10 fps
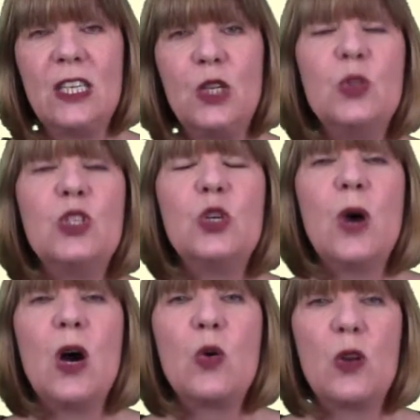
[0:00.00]
you to
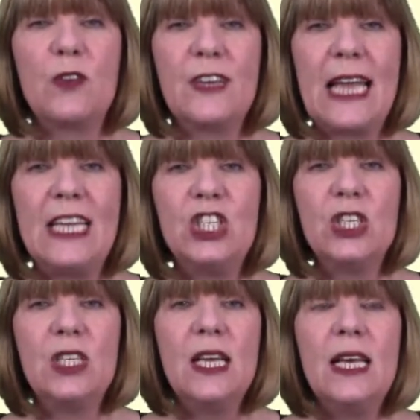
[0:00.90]
our
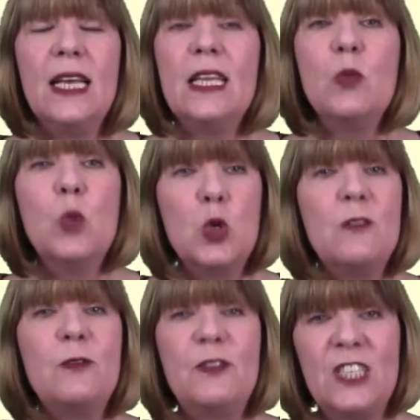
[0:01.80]
qualification, the Award
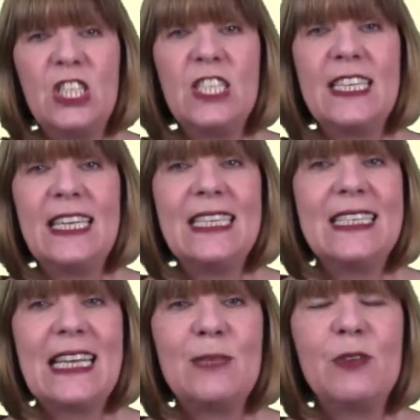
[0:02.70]
of Proficiency in
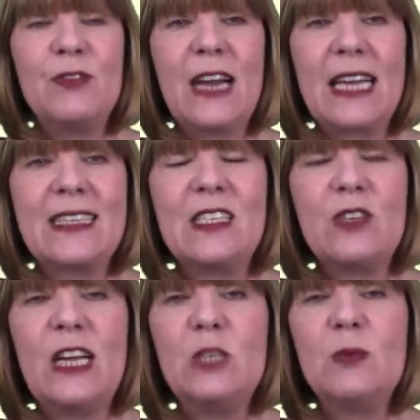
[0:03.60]
Assessment for Access
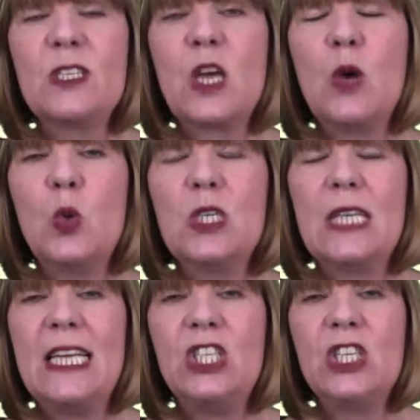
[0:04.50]
Arrangements
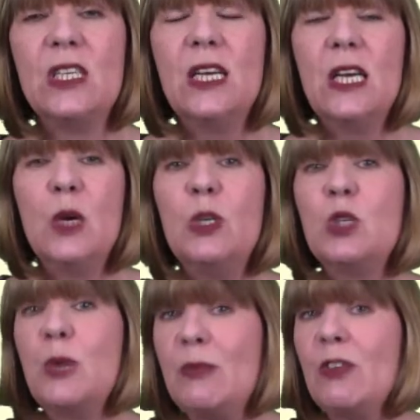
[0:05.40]
Coordination, which
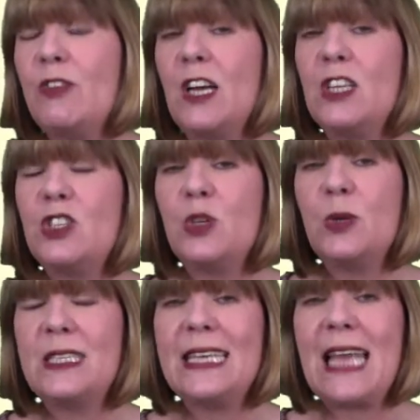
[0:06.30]
we refer to
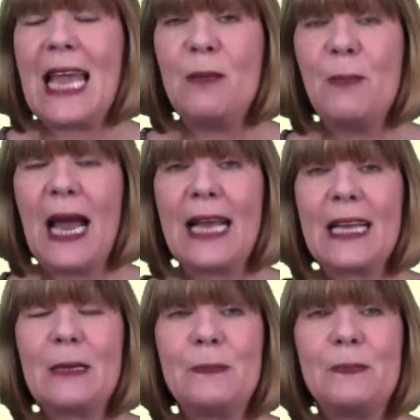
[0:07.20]
as the APAAC.